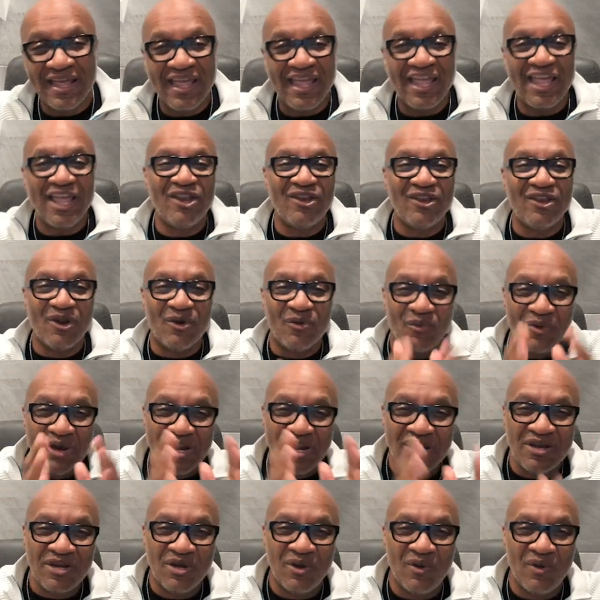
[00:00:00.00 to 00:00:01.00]
in the
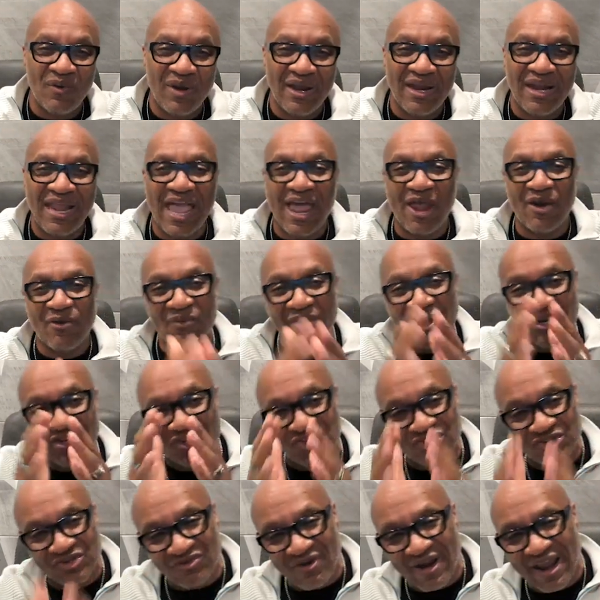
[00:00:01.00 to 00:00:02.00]
renewing and
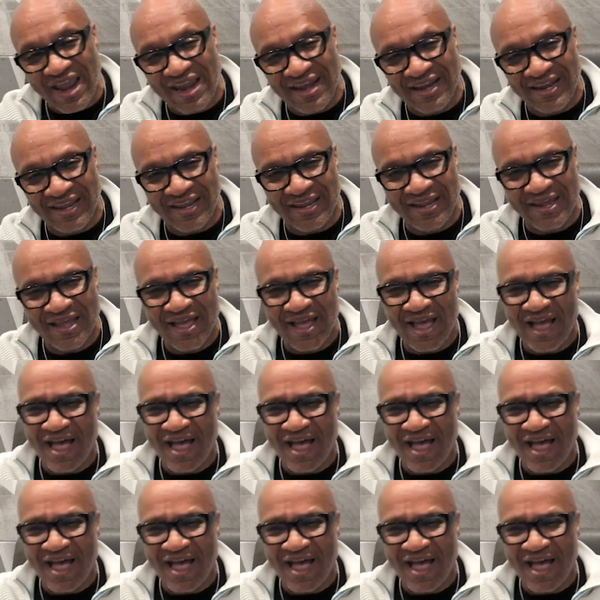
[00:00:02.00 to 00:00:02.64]
retraining.